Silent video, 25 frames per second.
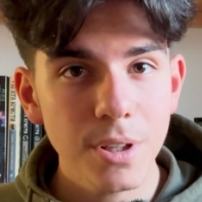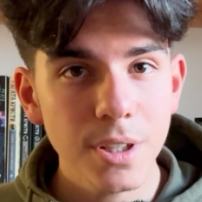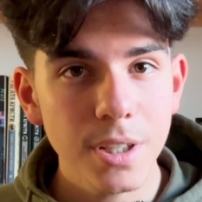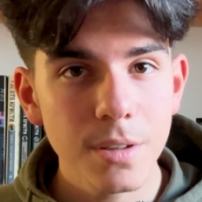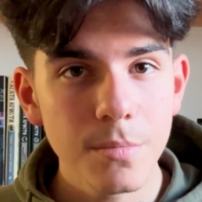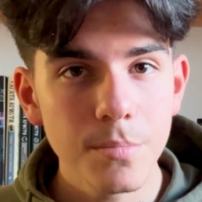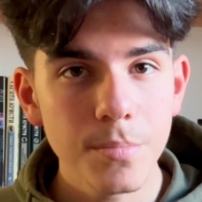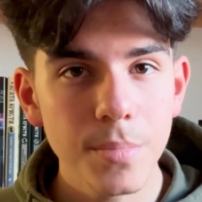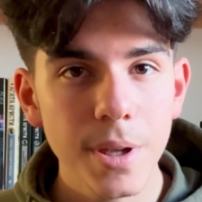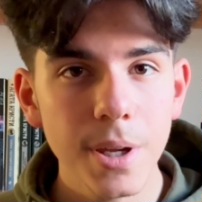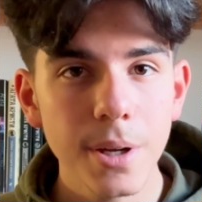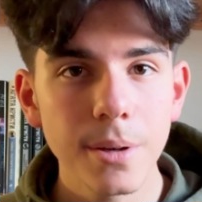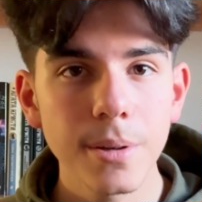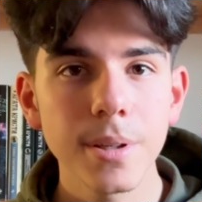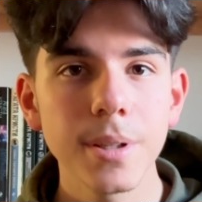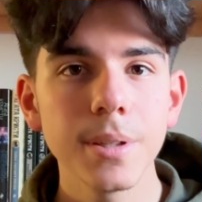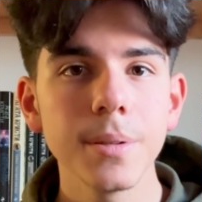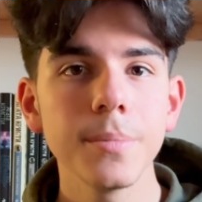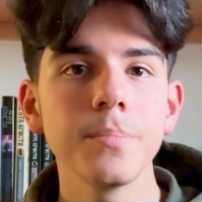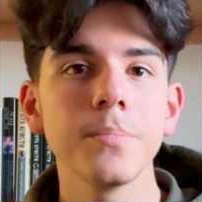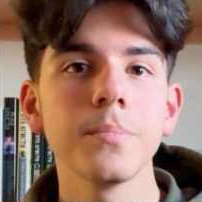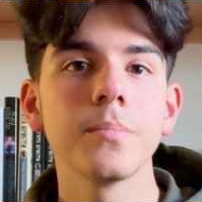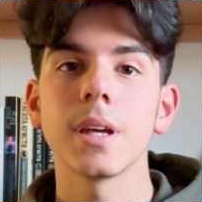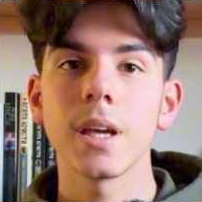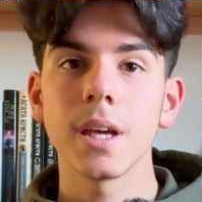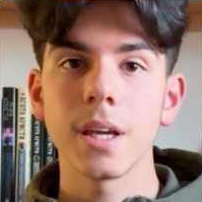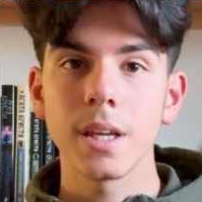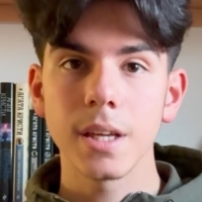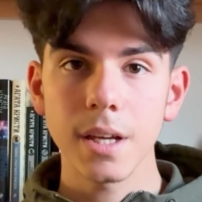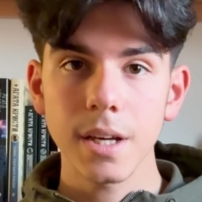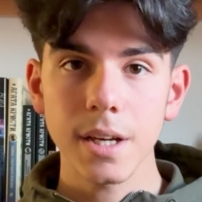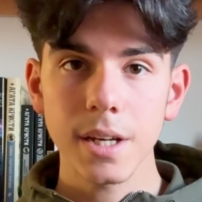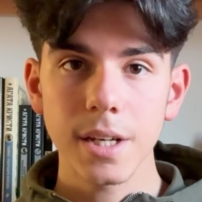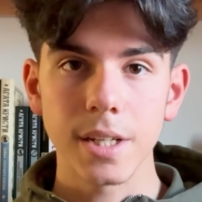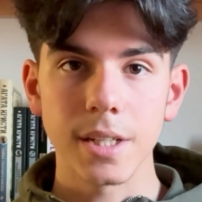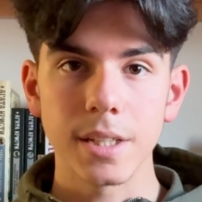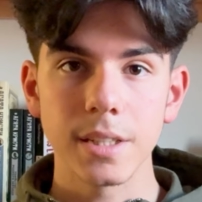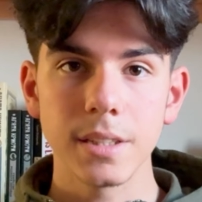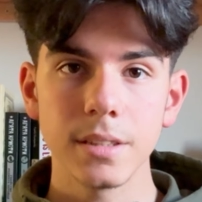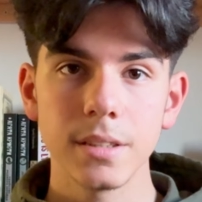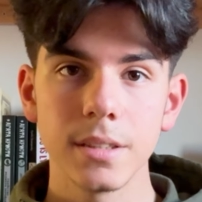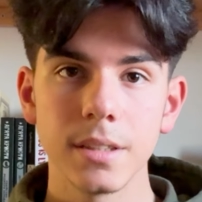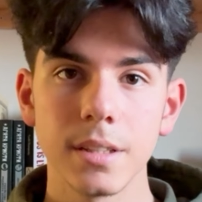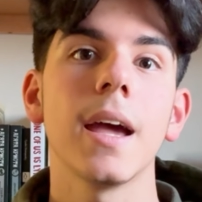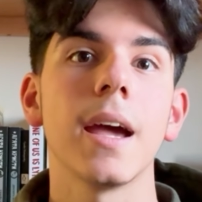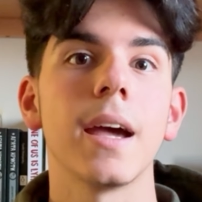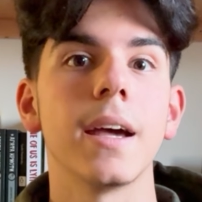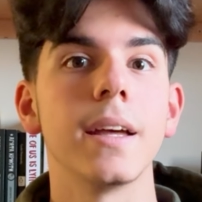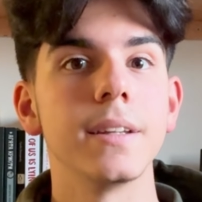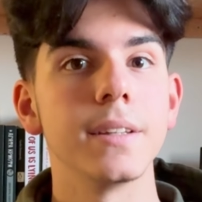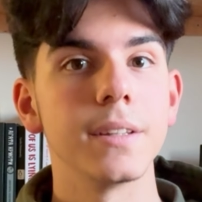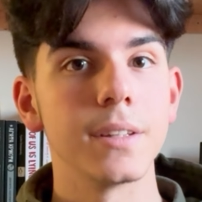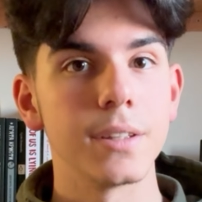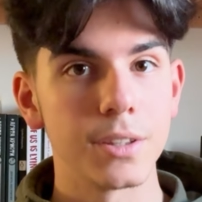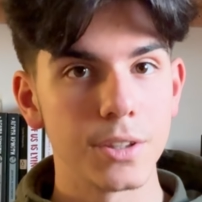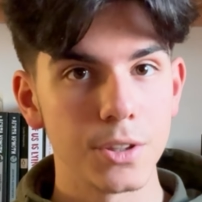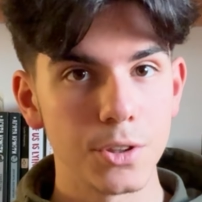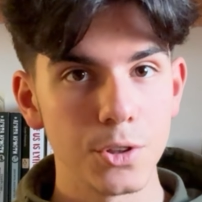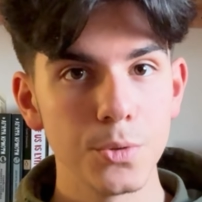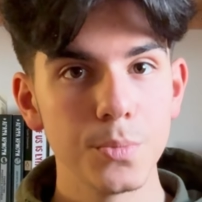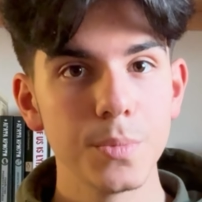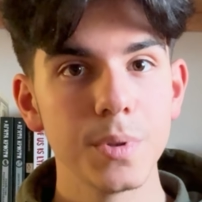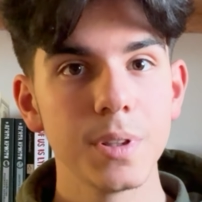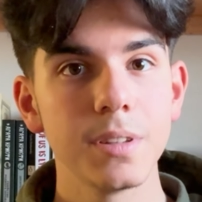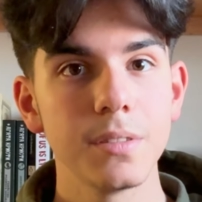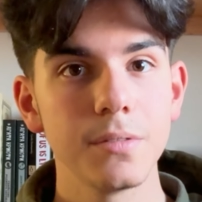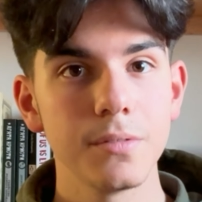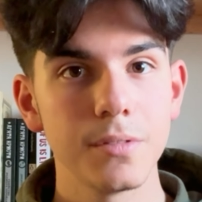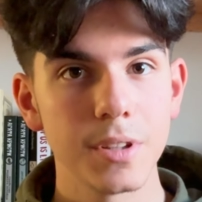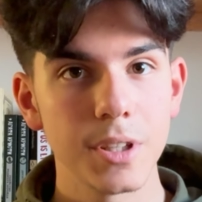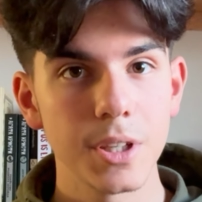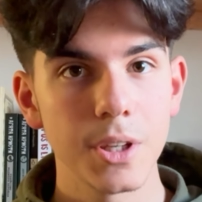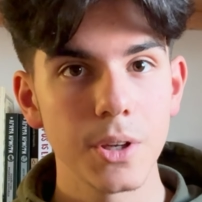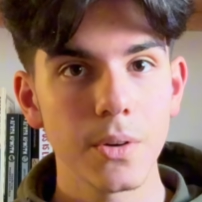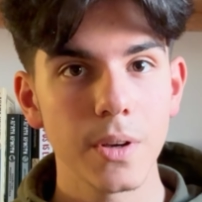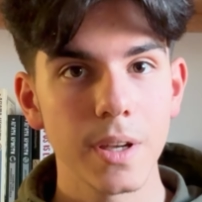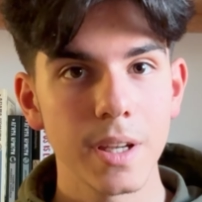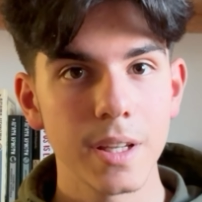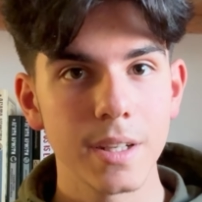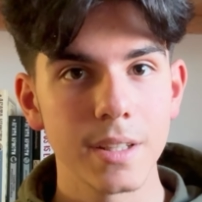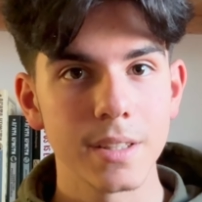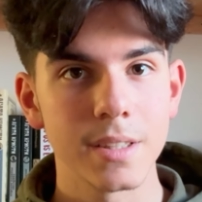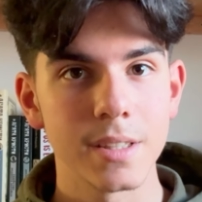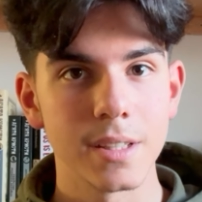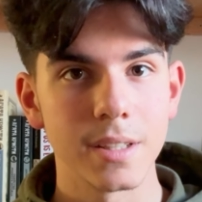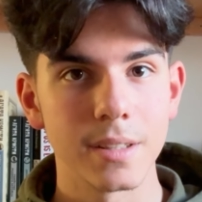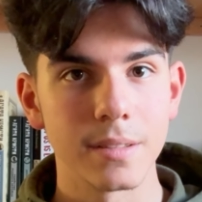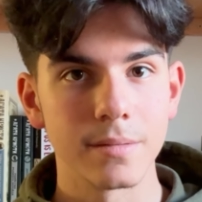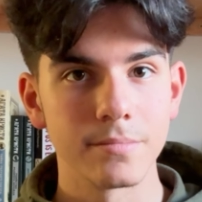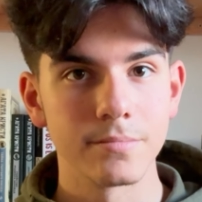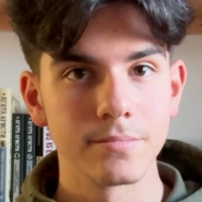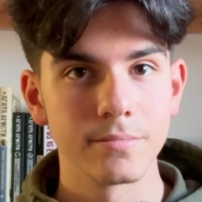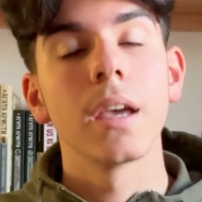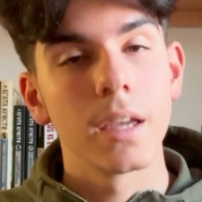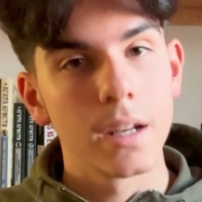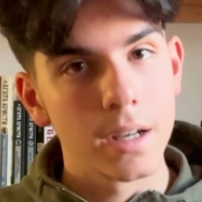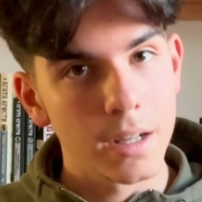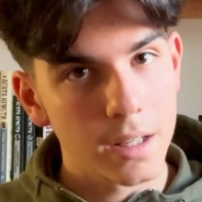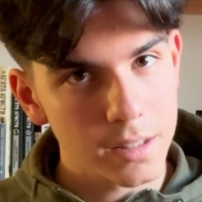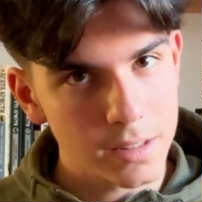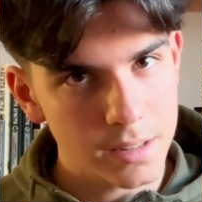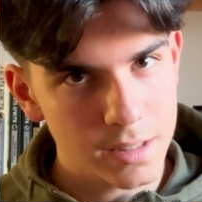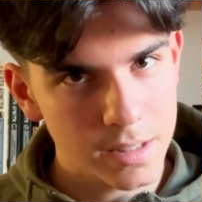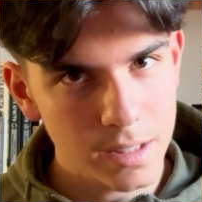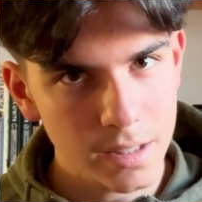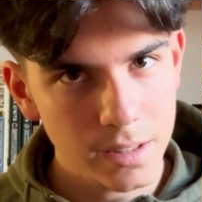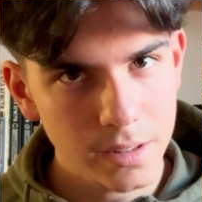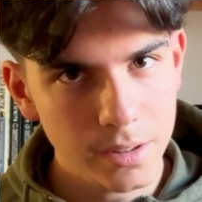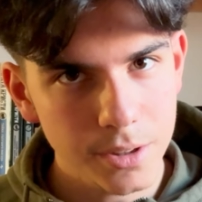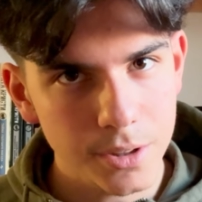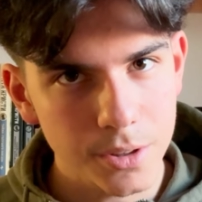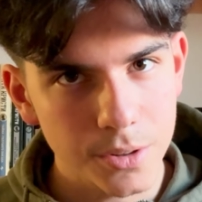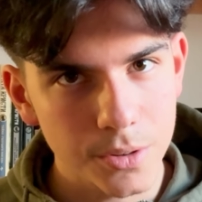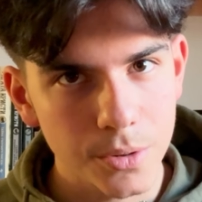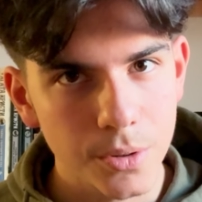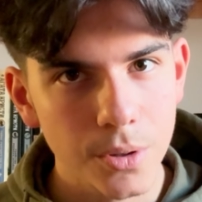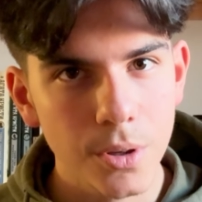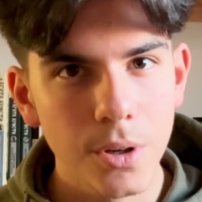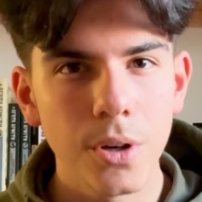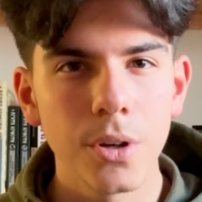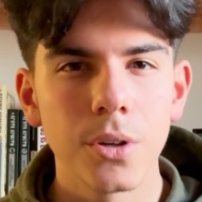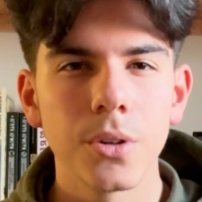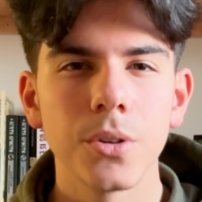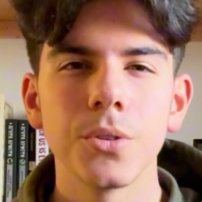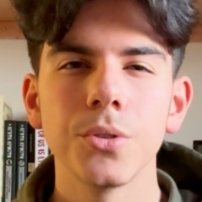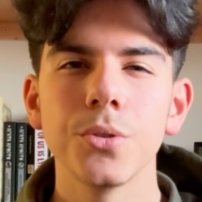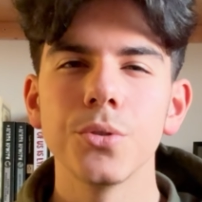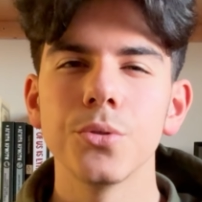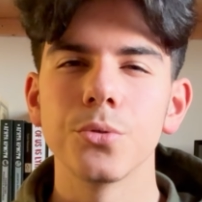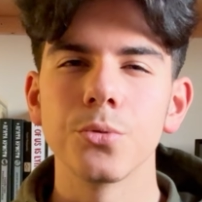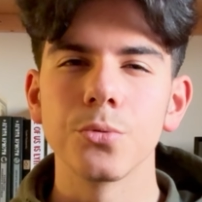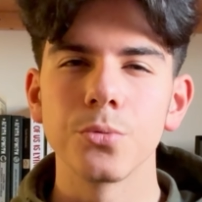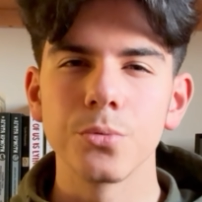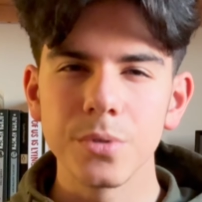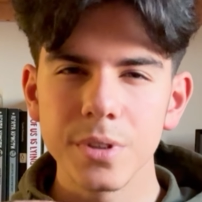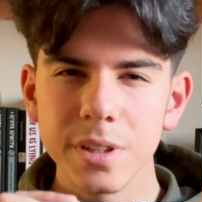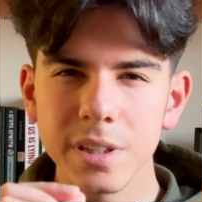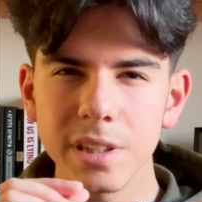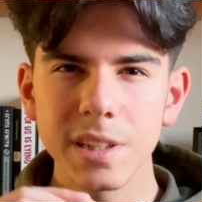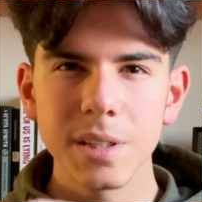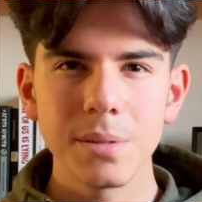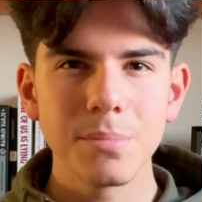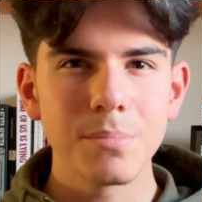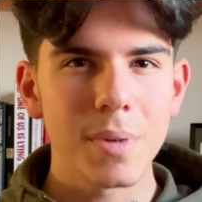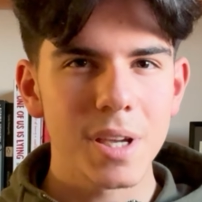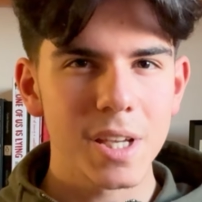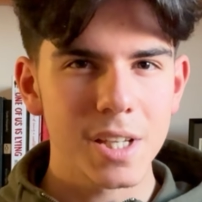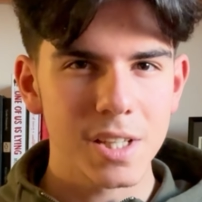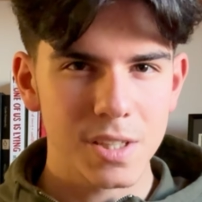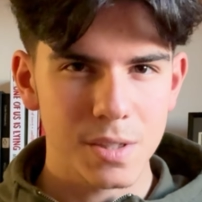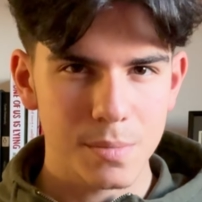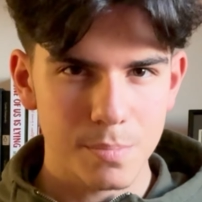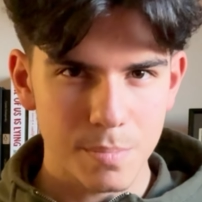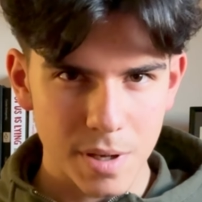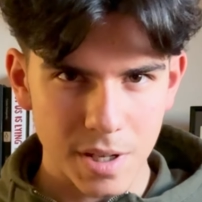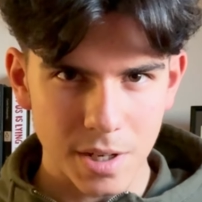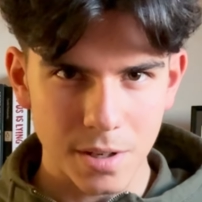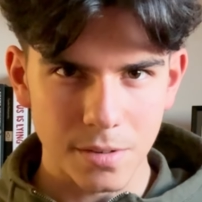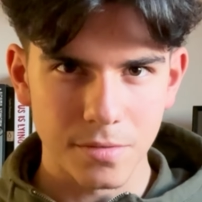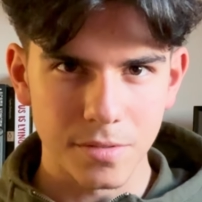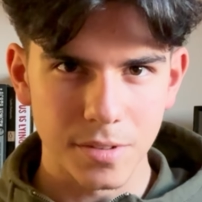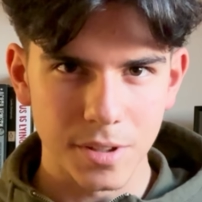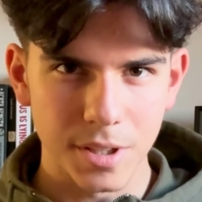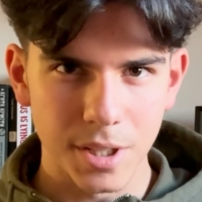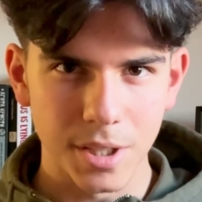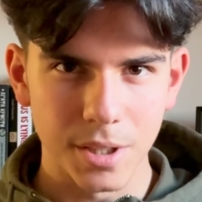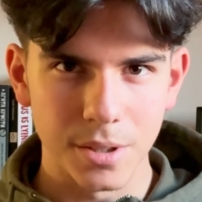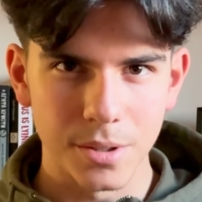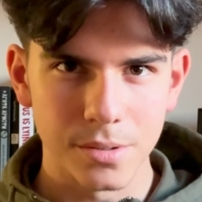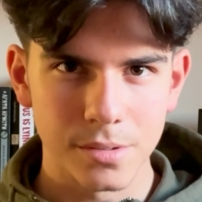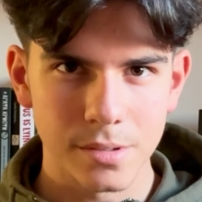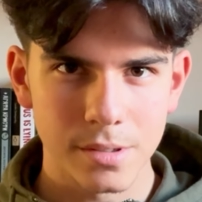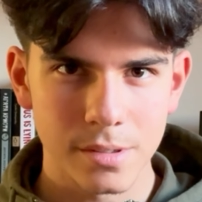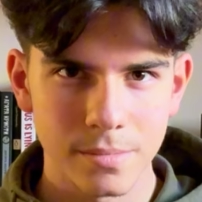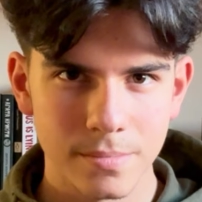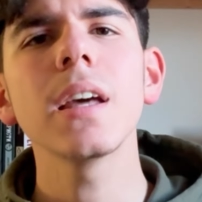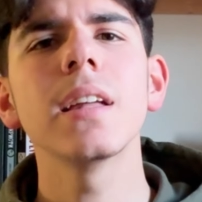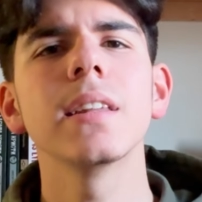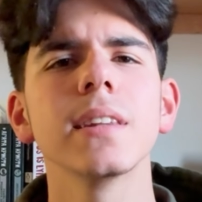comparing AI and human video editing, and I'll tell you who really makes better videos.